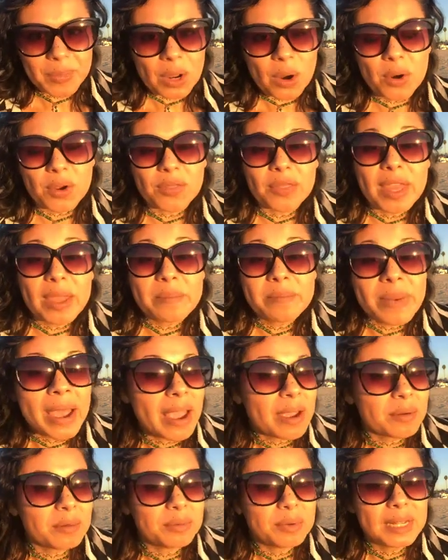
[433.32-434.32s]
or they
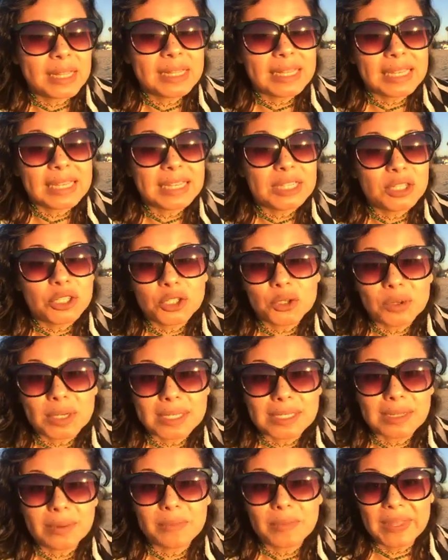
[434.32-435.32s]
might really enjoy
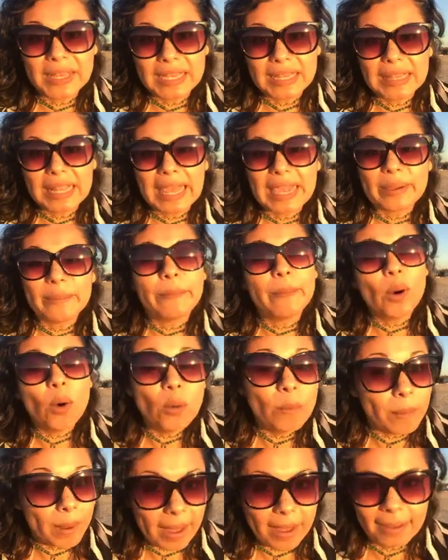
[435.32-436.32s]
something like
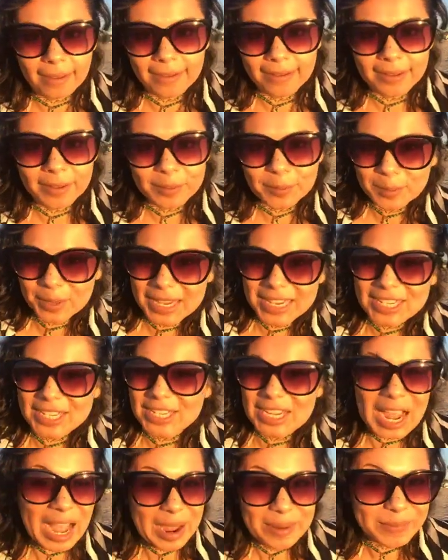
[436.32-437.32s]
boba,
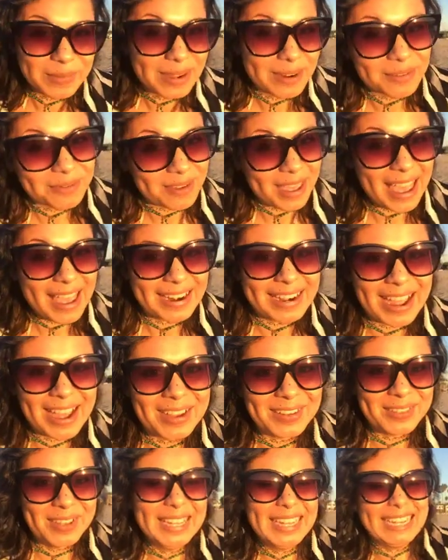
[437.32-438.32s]
which I'm not a fan
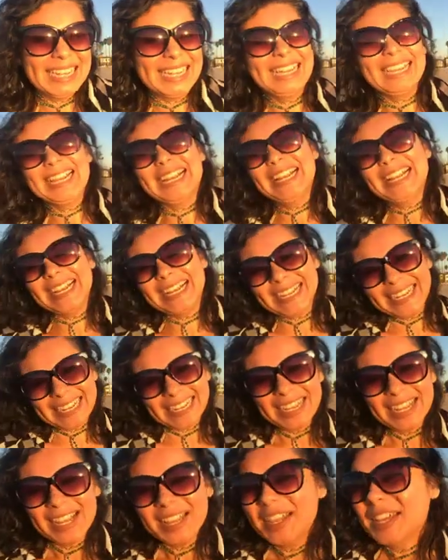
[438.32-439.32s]
of.
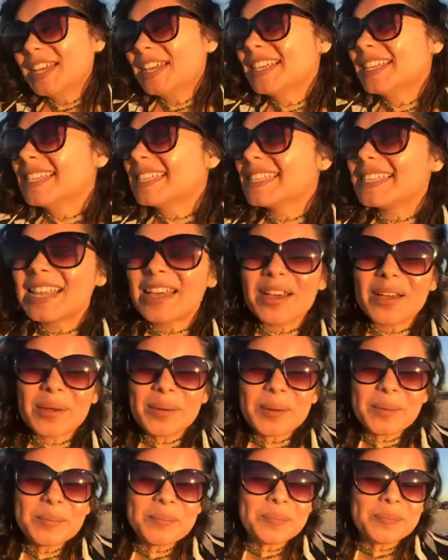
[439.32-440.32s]

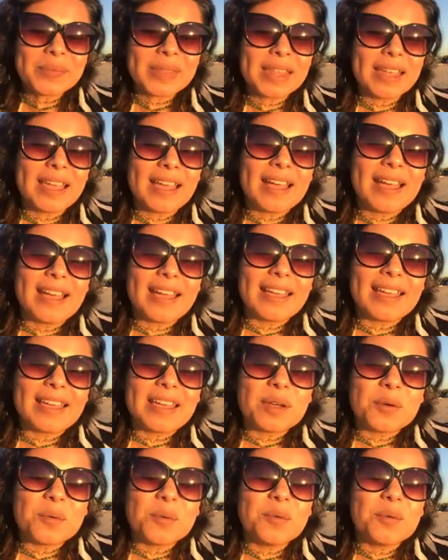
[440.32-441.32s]
So
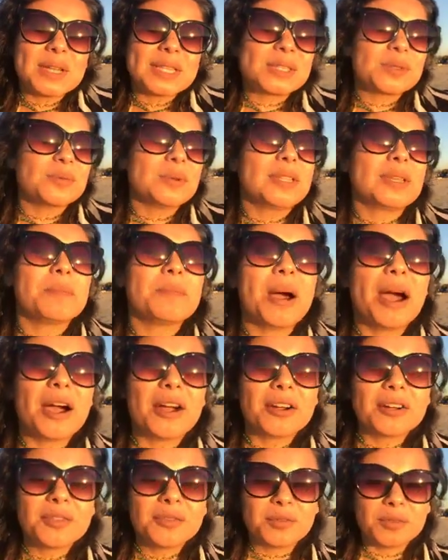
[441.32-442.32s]
what's really
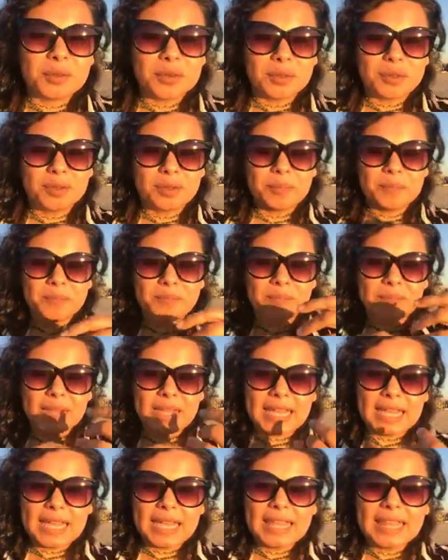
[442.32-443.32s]
powerful
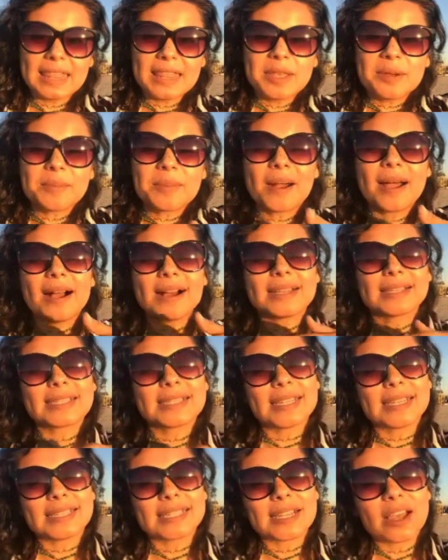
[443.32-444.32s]
in the
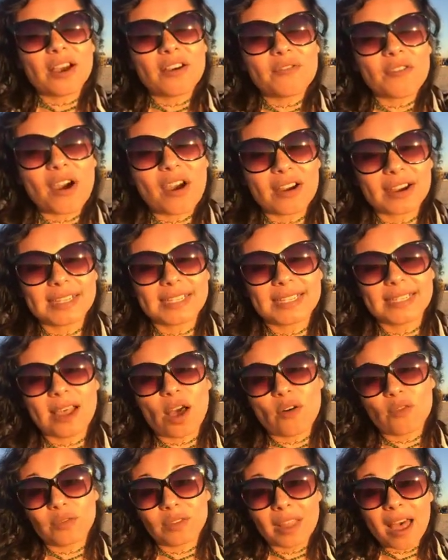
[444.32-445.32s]
process of our
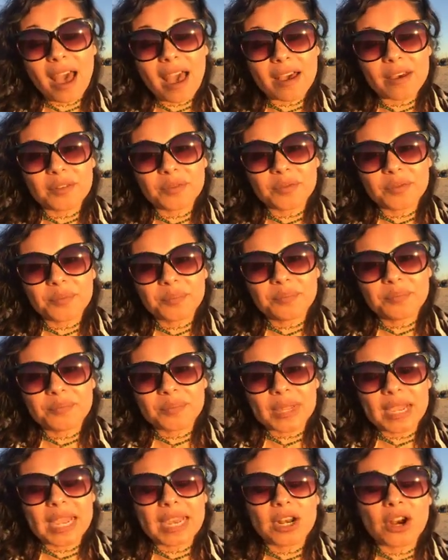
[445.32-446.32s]
self-love
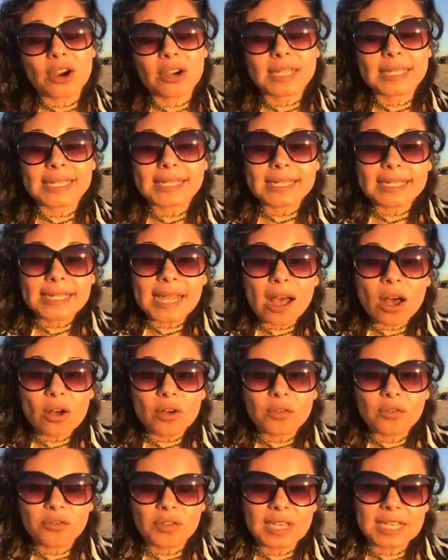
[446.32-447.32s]
and our
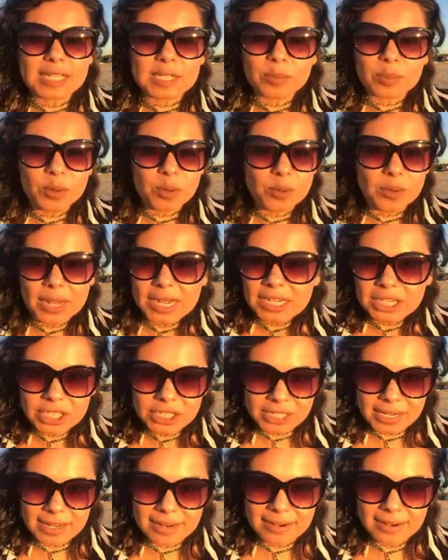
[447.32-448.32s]

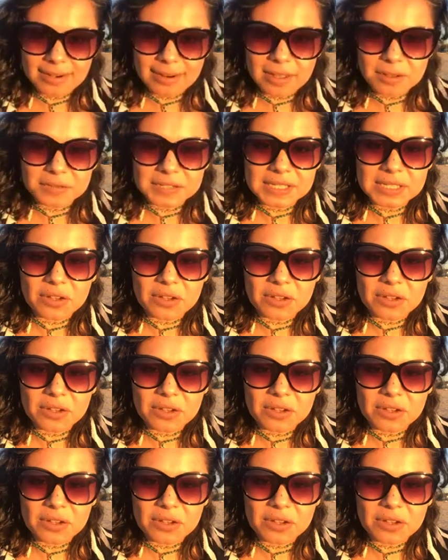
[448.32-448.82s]
self-exploration of